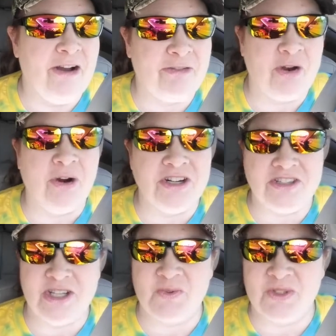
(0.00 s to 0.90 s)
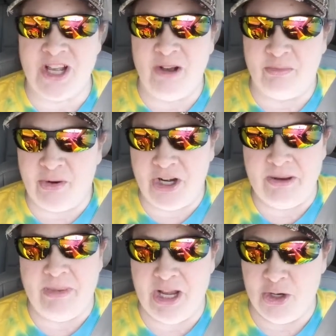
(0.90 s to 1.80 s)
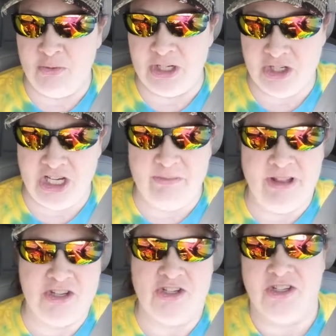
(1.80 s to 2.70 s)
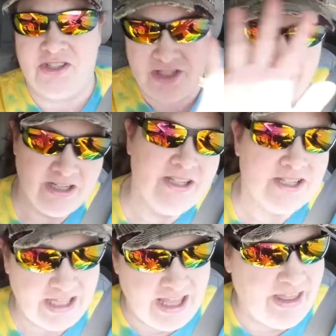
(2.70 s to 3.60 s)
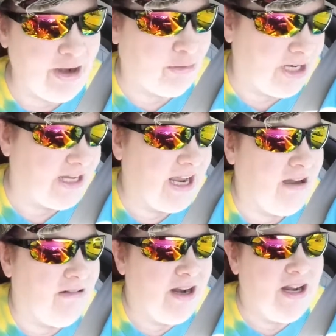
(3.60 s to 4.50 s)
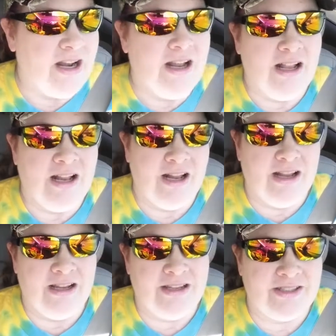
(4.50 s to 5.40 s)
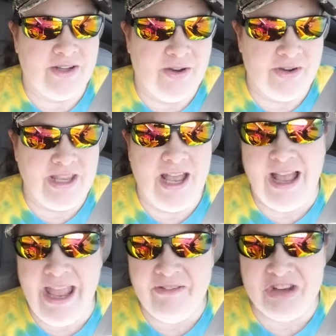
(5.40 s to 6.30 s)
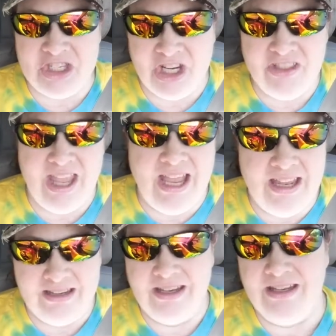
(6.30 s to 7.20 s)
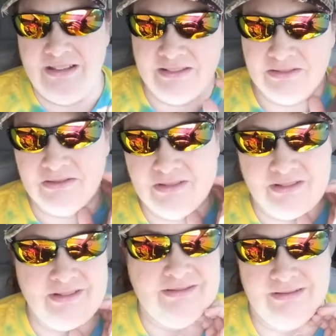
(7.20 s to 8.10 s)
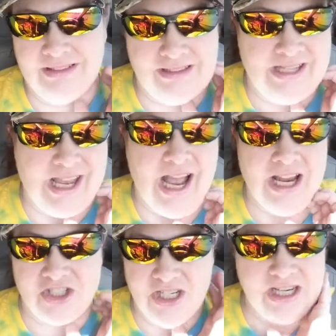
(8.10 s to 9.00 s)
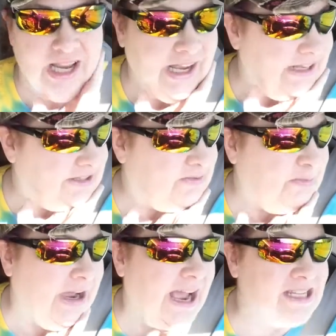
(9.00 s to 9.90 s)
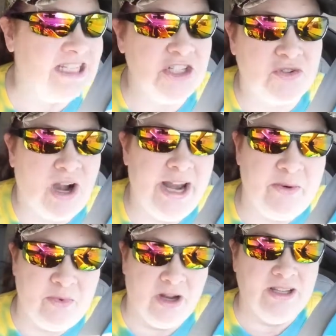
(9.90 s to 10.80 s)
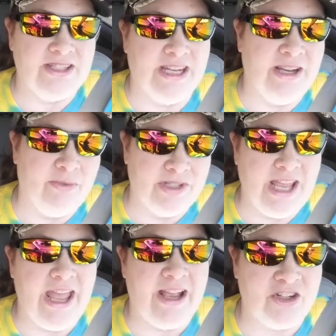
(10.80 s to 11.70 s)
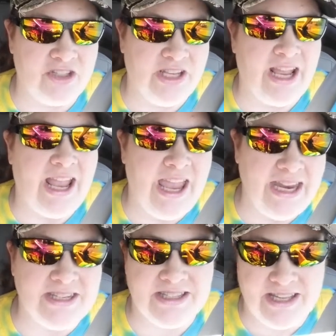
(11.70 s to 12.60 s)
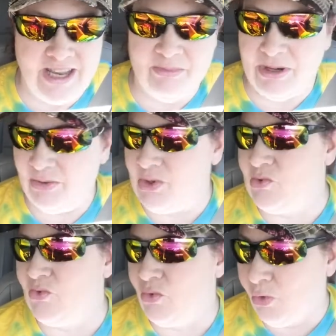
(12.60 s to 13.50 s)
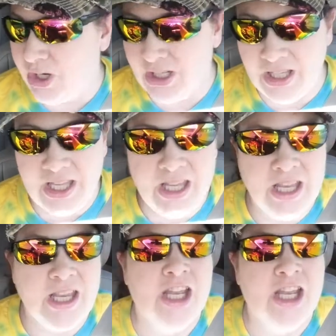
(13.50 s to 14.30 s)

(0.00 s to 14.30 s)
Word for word: of course this was all pre my new regime let's just say that right now uh, so yeah i haven't done that in gosh, eons. But I did try it once, and it was actually, I hate to say it, but it was really